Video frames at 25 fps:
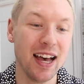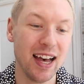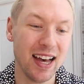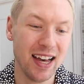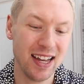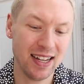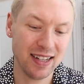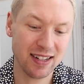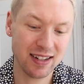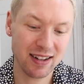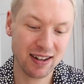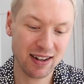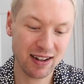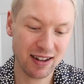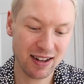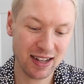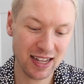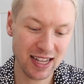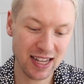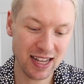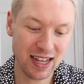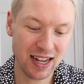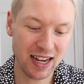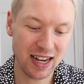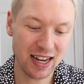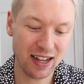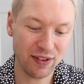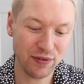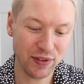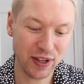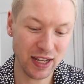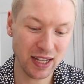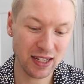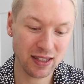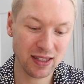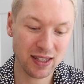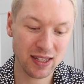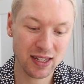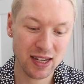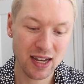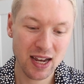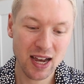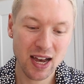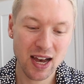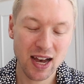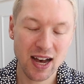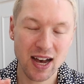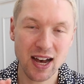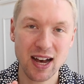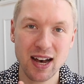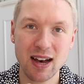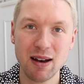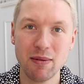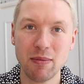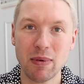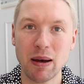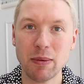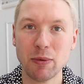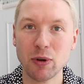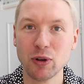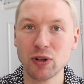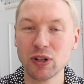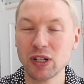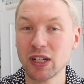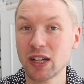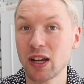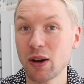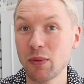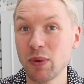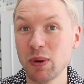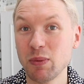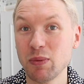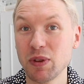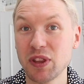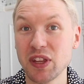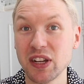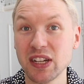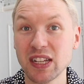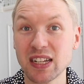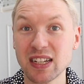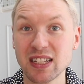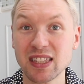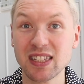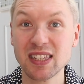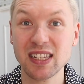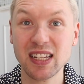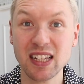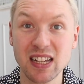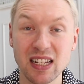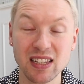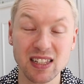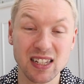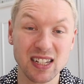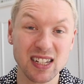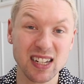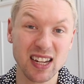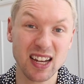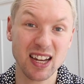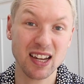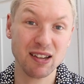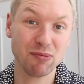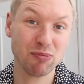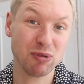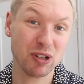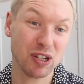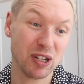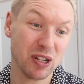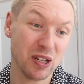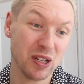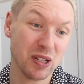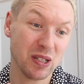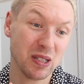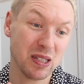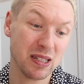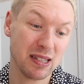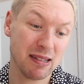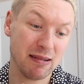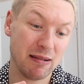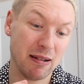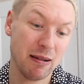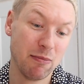And I love it. I'm not going to go in with any concealer today because